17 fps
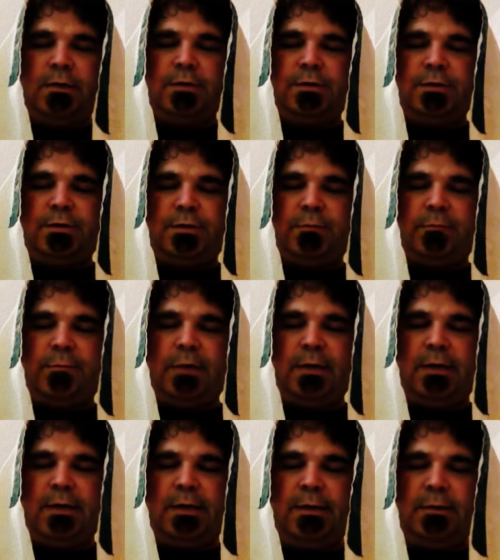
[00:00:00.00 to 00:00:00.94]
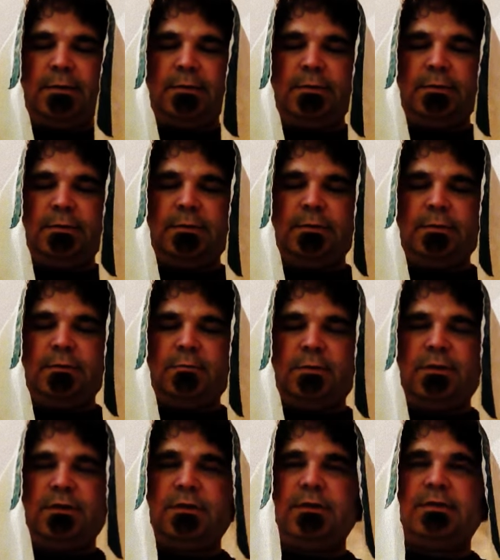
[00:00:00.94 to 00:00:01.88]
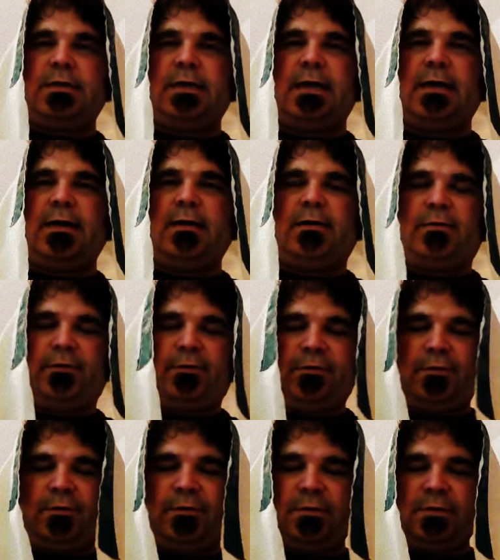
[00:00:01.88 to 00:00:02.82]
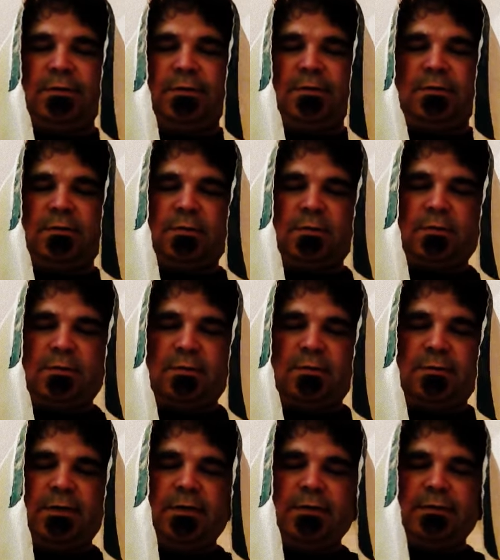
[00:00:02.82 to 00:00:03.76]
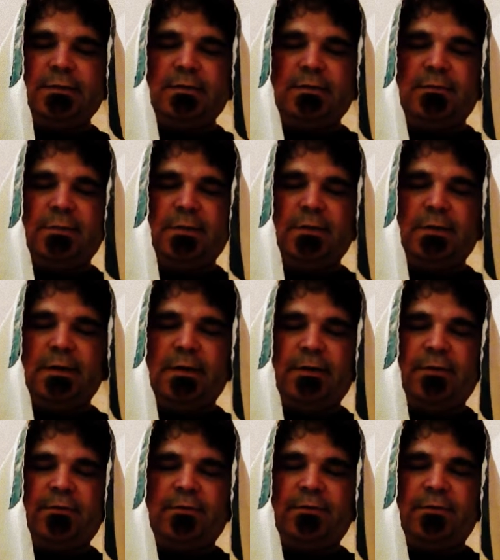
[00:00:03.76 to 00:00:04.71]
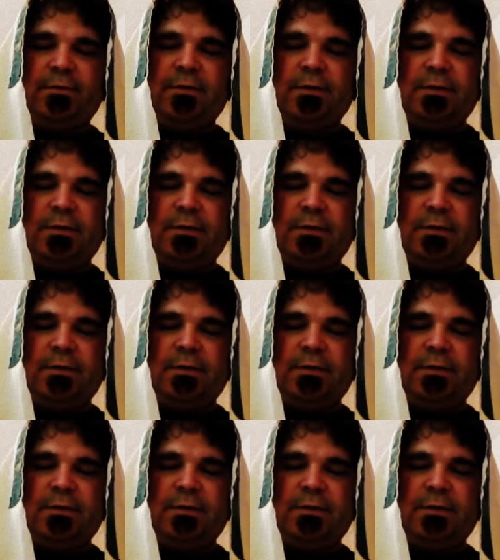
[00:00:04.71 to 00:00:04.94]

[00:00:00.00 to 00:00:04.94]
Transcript: Shemi, which is eighth. This is the lesson about eighth.